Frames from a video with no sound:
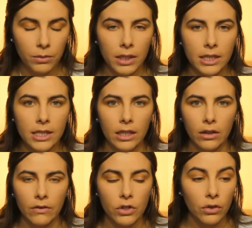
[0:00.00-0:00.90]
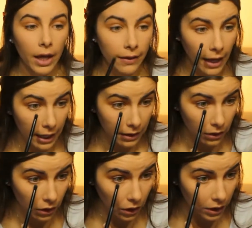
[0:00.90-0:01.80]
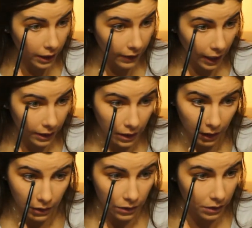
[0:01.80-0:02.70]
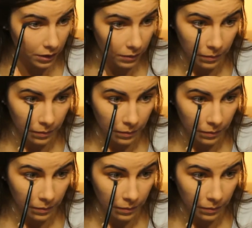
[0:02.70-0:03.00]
but it still gives you like that look and that color.